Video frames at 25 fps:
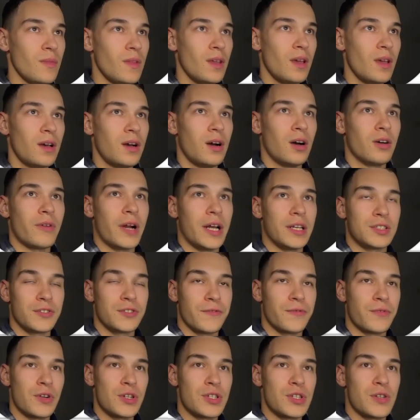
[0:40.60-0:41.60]
All right, so
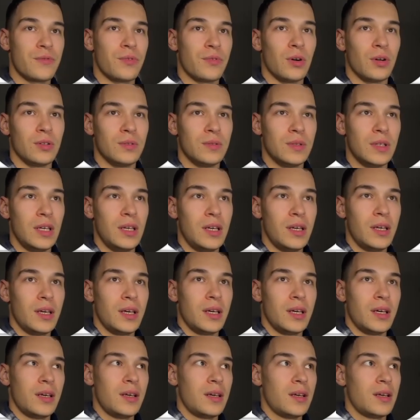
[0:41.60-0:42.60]
first of all,
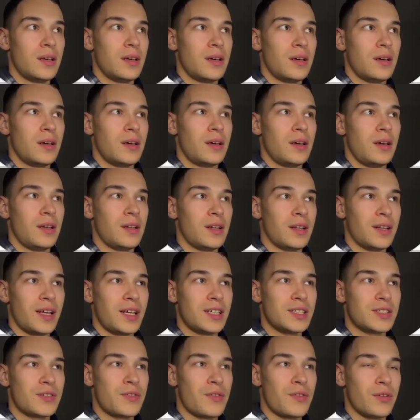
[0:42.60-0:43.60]
in the
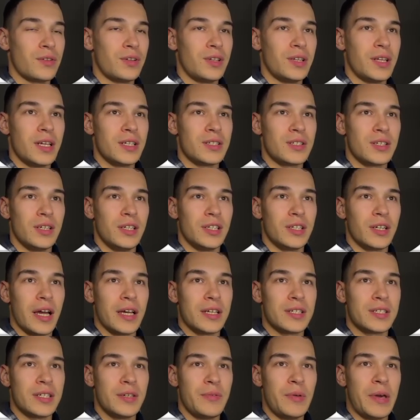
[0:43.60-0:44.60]
last 30 days here, I
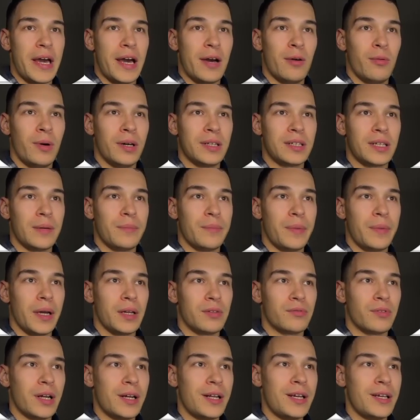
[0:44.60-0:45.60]
see we have one campaign
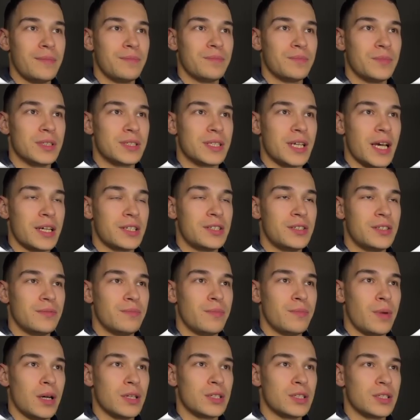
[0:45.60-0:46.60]
running. Its active
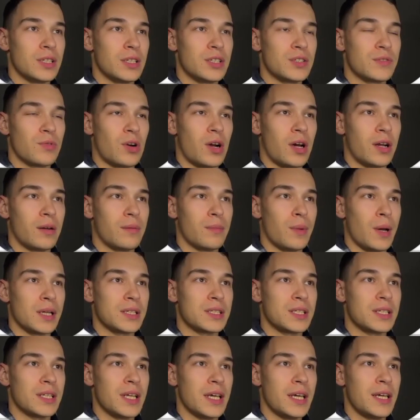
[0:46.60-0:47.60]
budget is
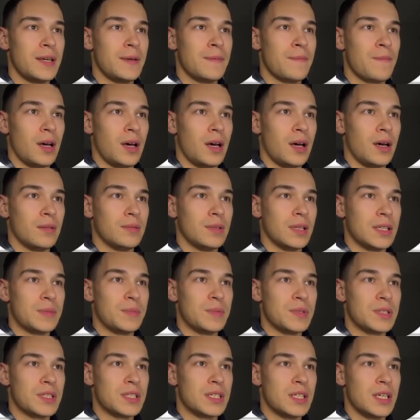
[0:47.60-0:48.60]
$400 a day.
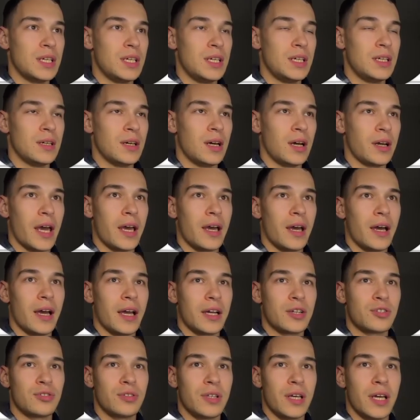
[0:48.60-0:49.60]
Let's see. Okay,
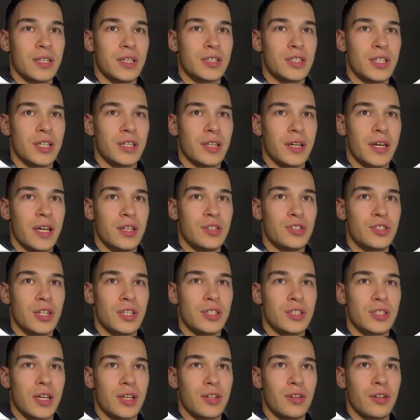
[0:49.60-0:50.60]
actually I can
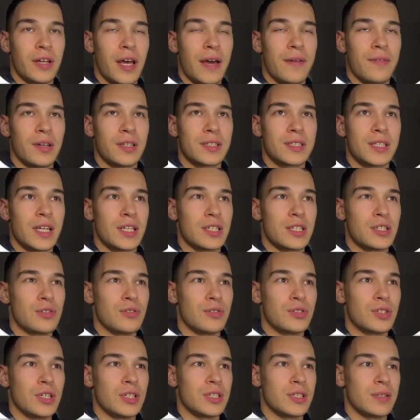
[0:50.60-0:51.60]
change. I don't have access to
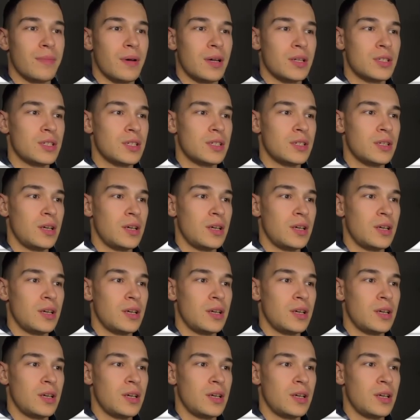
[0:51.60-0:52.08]
change the budget.